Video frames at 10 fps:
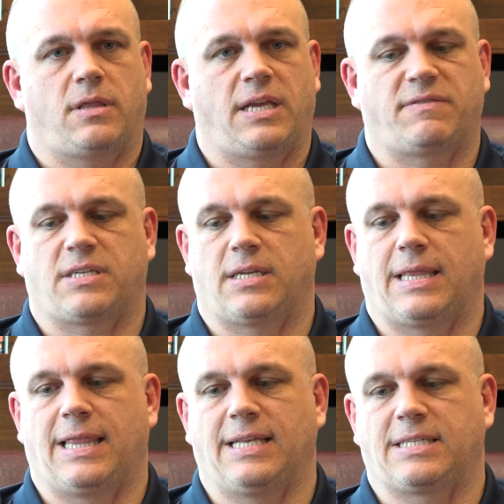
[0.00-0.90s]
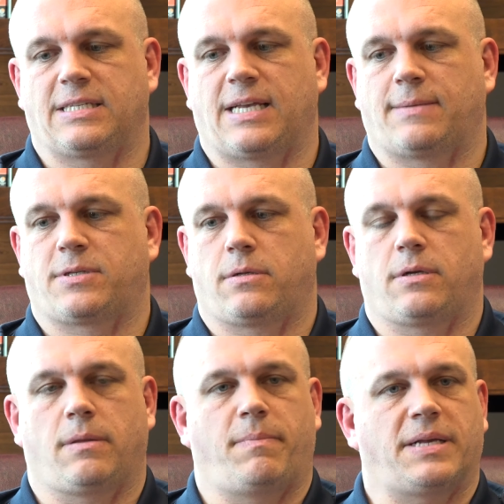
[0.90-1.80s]
they've said, this is
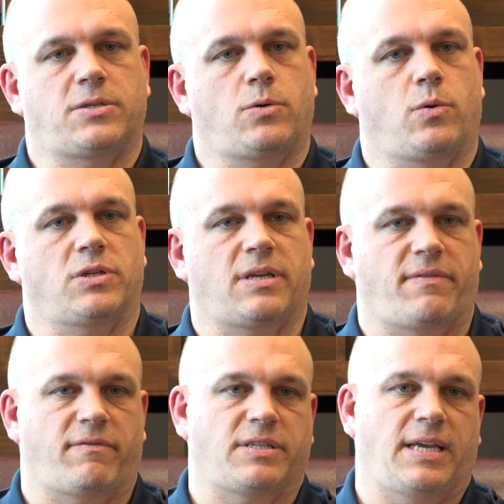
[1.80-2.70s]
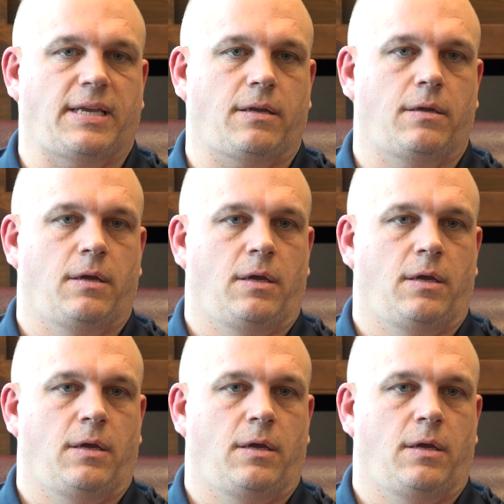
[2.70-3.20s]
absolutely the best course I've ever taken.